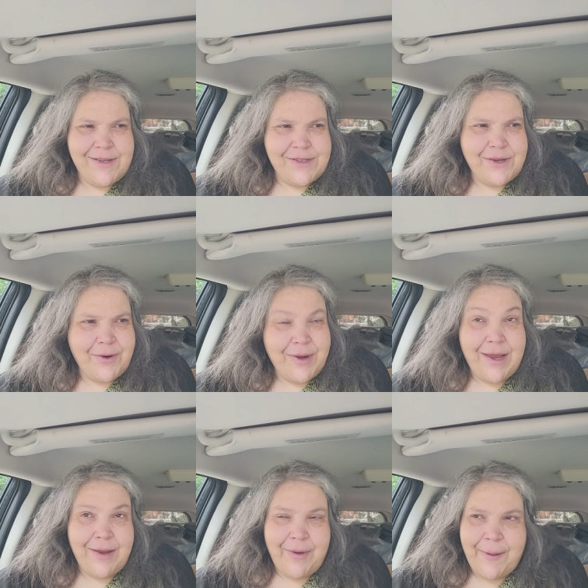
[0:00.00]
So
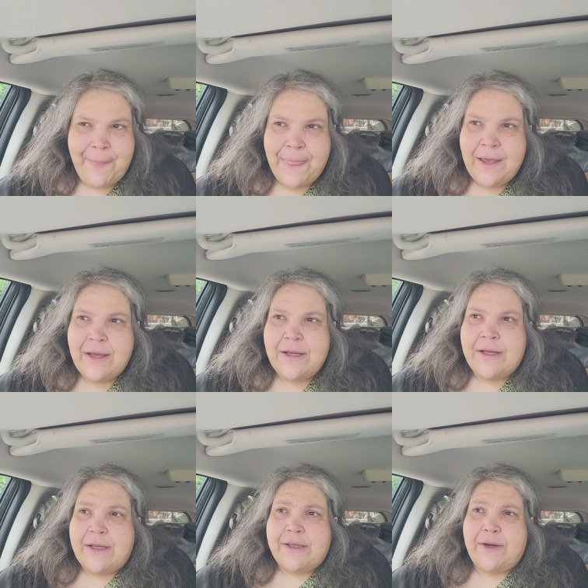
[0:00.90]
anyway,
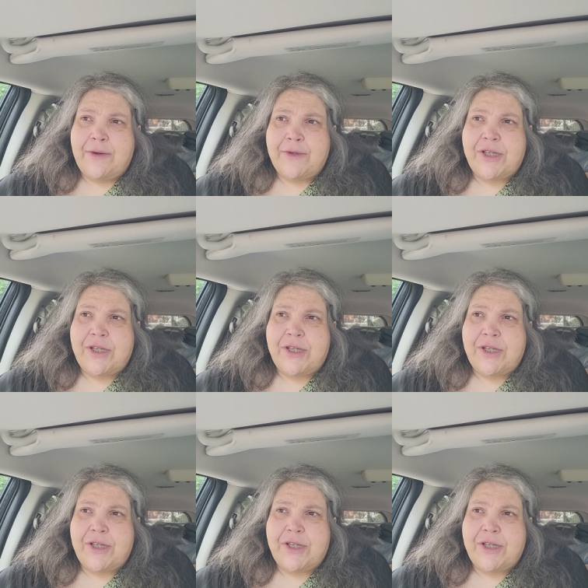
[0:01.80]
so